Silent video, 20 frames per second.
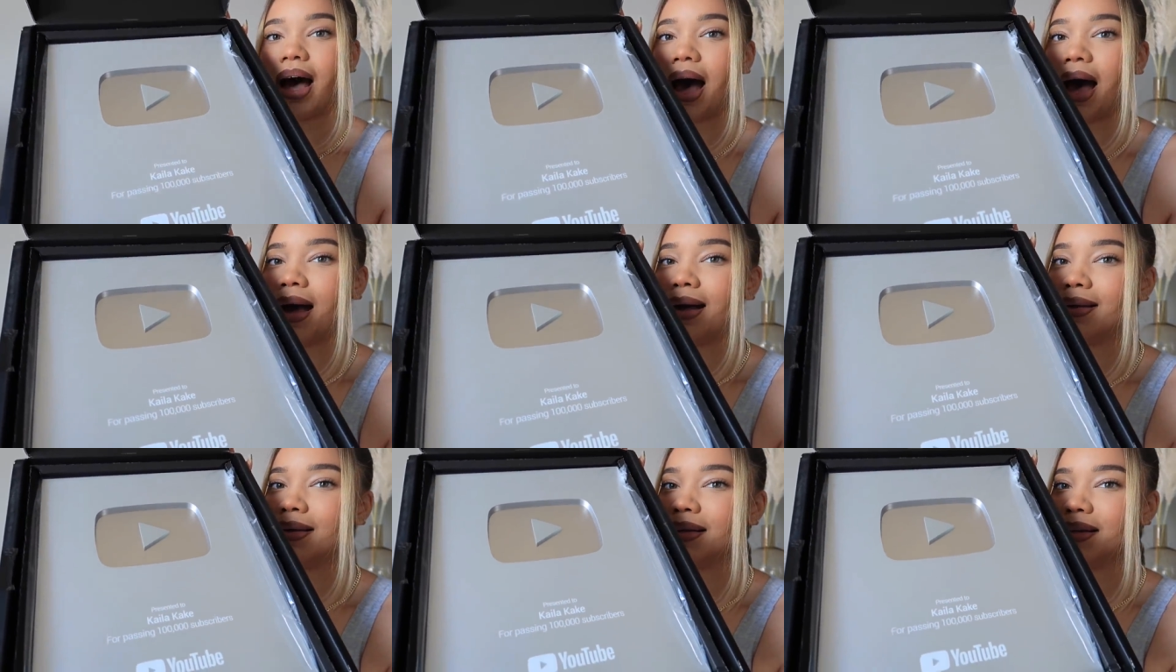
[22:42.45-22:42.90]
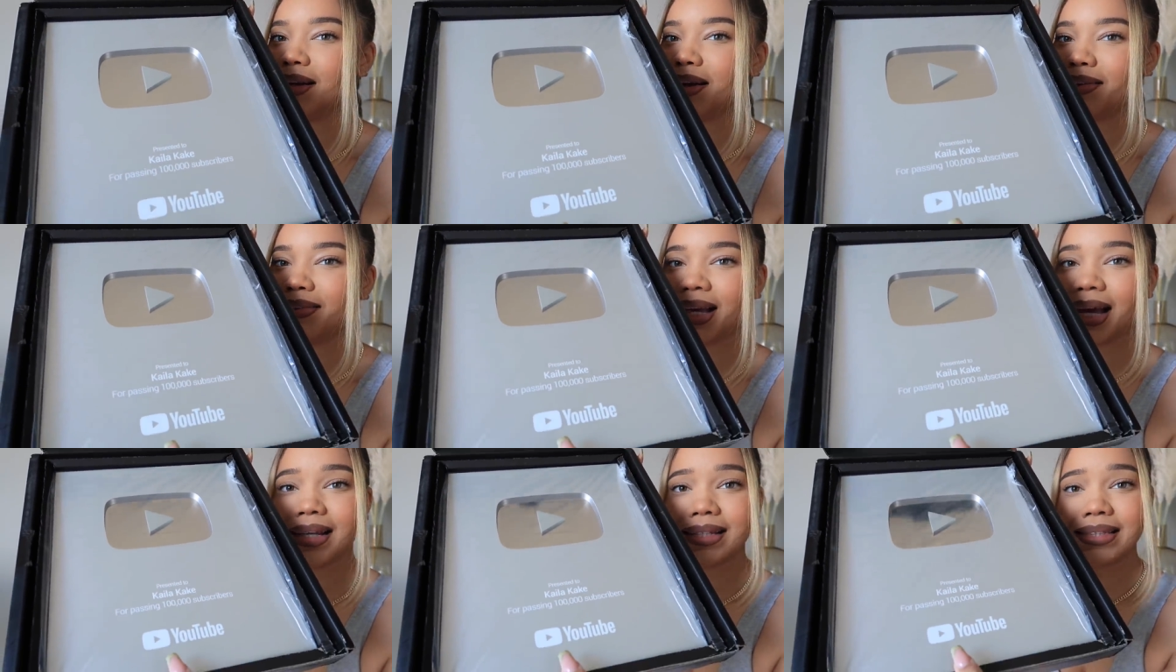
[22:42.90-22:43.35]
I
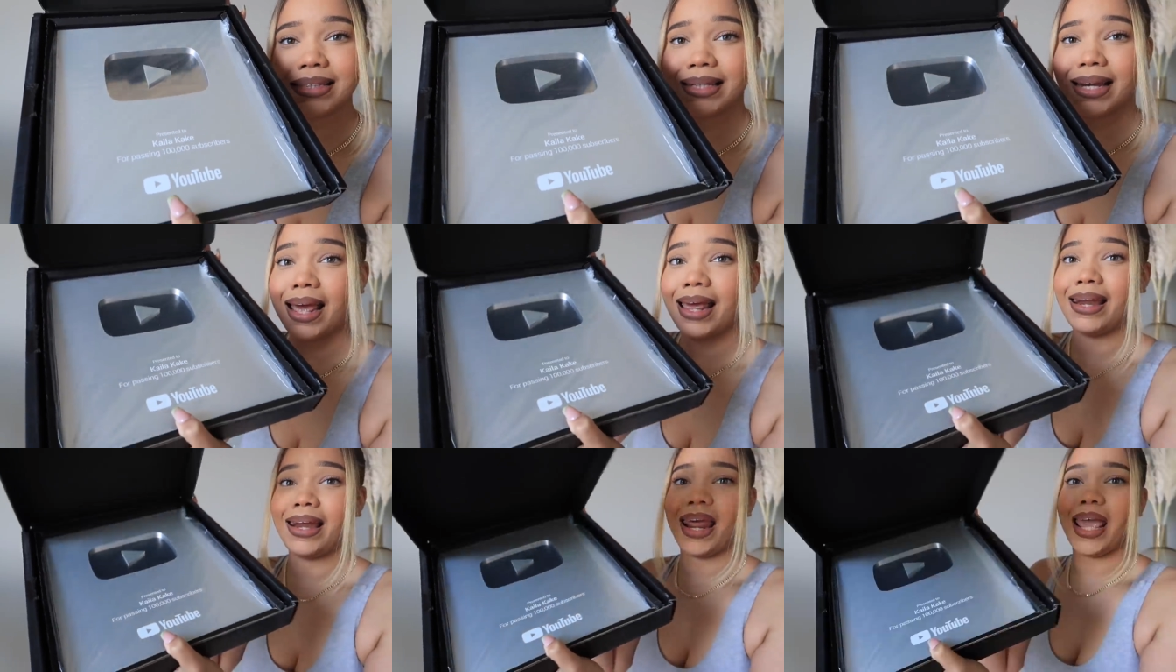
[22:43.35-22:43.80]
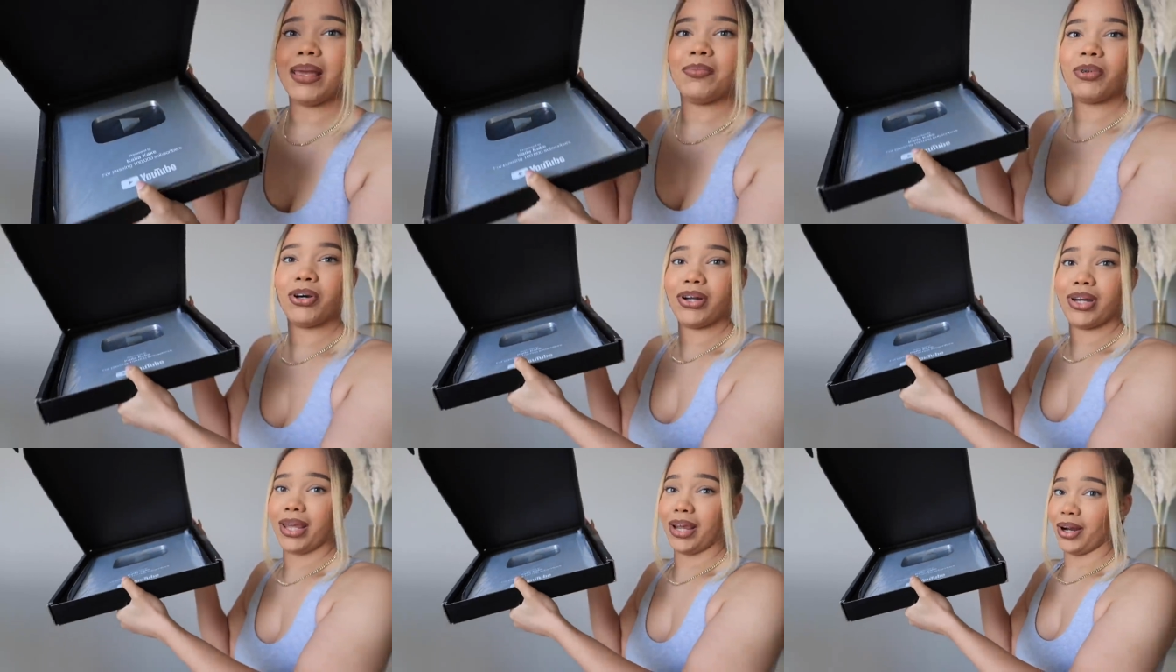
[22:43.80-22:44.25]
know y'all see that name
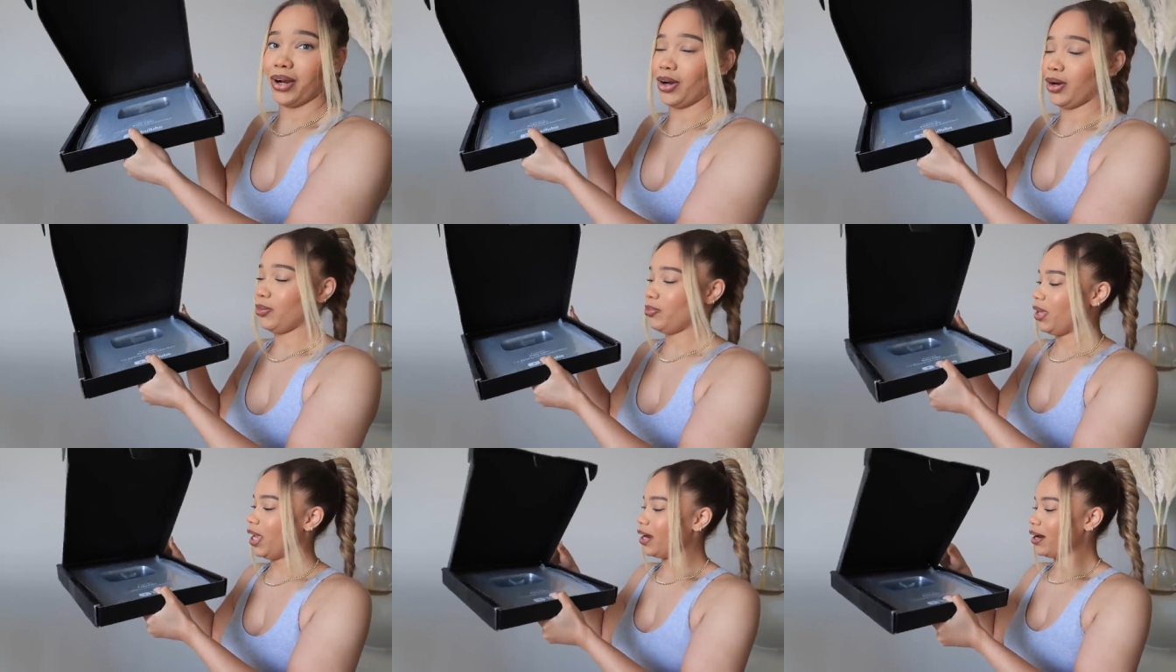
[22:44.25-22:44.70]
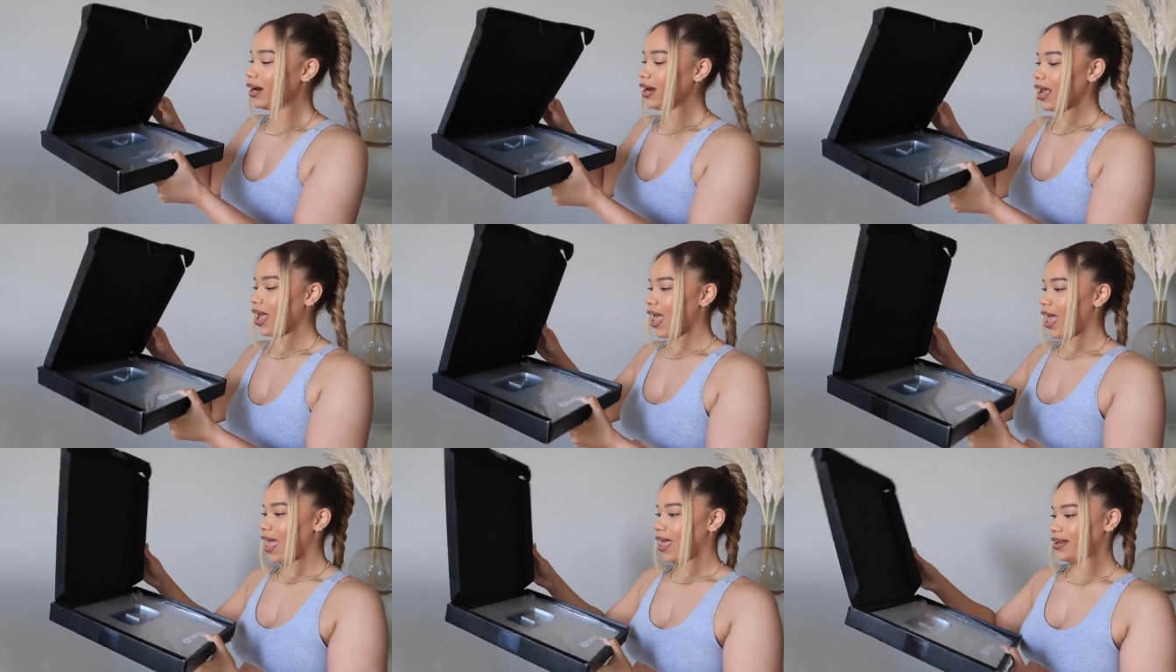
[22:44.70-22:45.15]
on there,
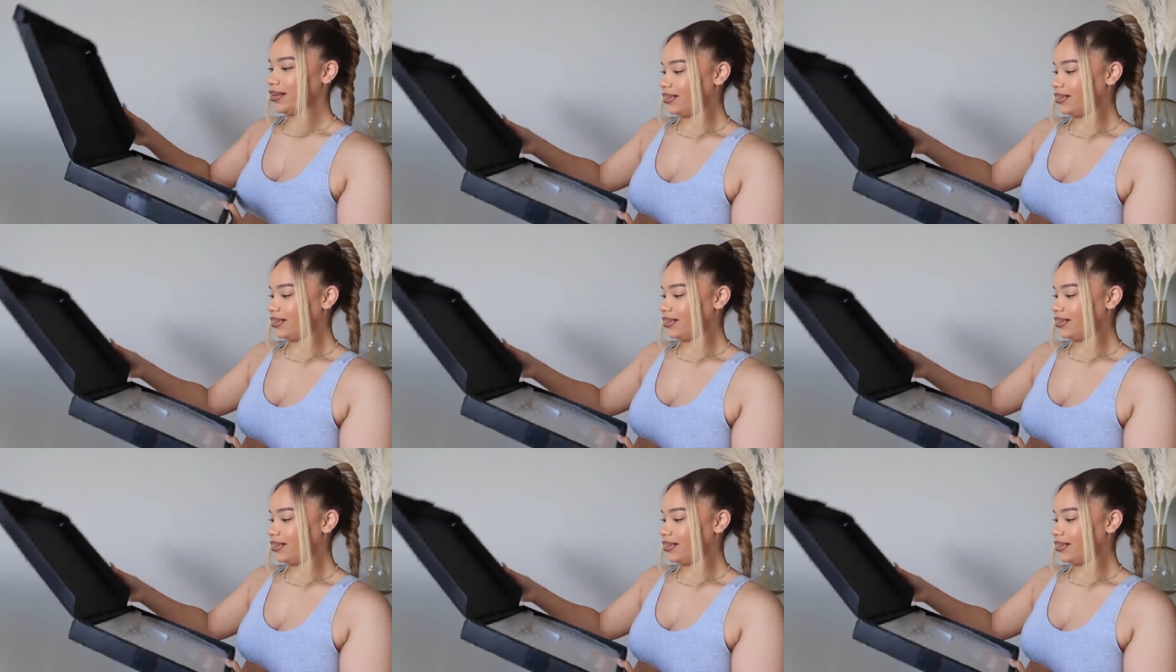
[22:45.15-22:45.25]
period.